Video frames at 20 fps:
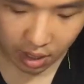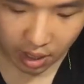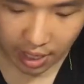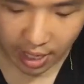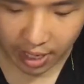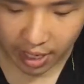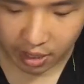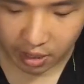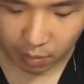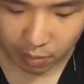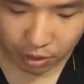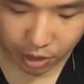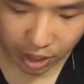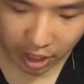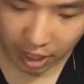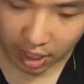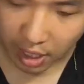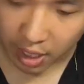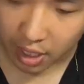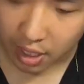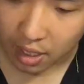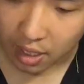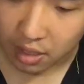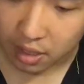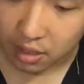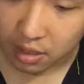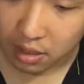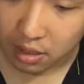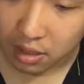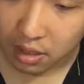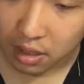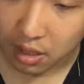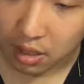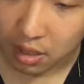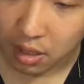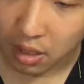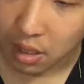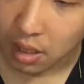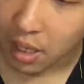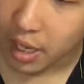yeah the machine guns,
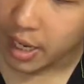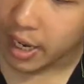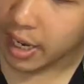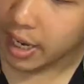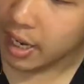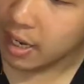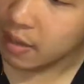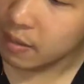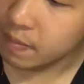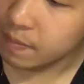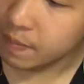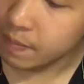yeah,